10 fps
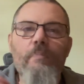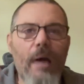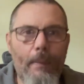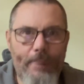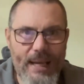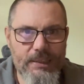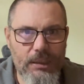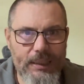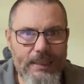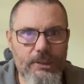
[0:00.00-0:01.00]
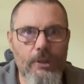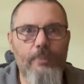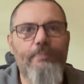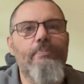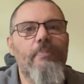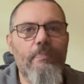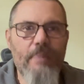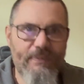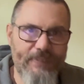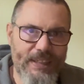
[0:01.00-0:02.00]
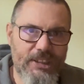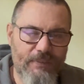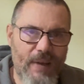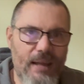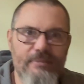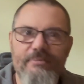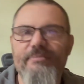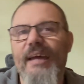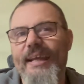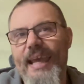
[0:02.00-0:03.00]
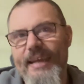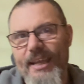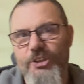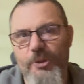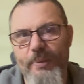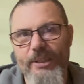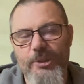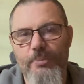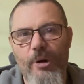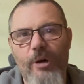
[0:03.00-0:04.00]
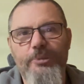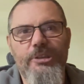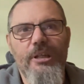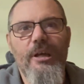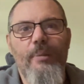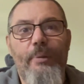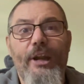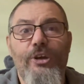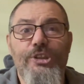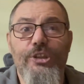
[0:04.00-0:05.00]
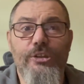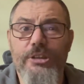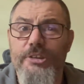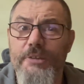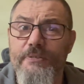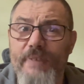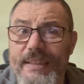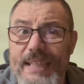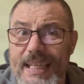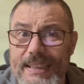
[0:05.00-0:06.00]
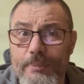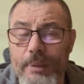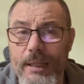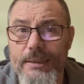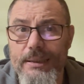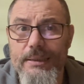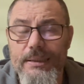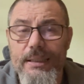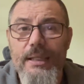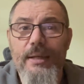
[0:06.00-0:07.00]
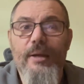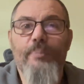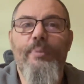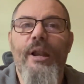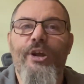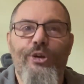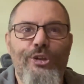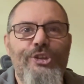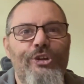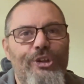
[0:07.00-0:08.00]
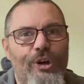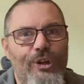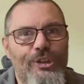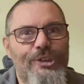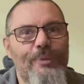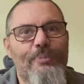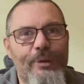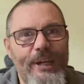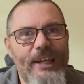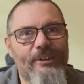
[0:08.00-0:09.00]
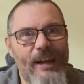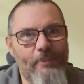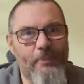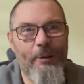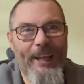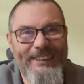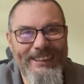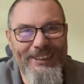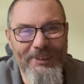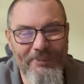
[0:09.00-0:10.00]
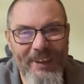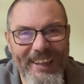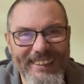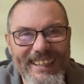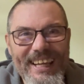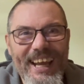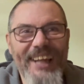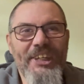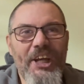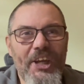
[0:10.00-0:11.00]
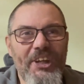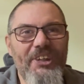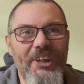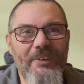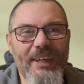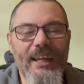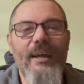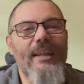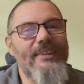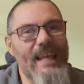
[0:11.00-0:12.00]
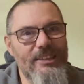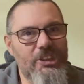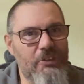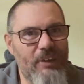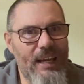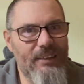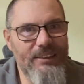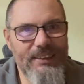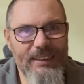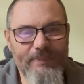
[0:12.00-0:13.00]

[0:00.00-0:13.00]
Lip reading: I patch the leaks up, I fix the van, I get extra bits and bobs, but I also go to some fantastic places. but I also go to some pretty crappy places as well, and you're going to do it. That's the reality.